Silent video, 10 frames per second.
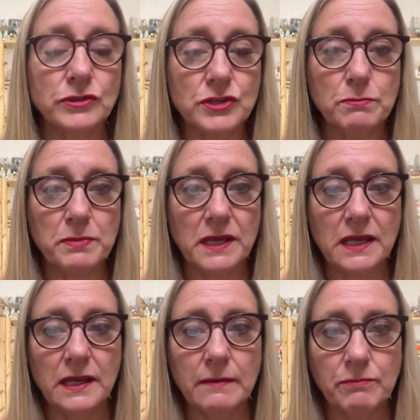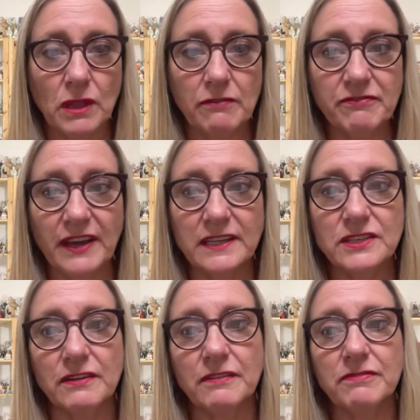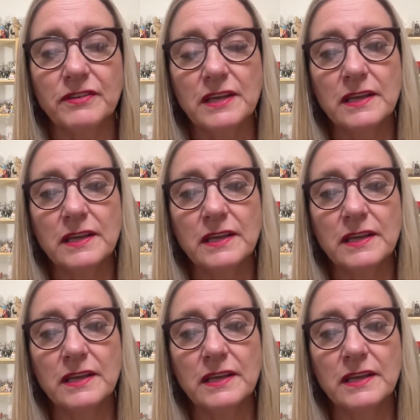to be effective.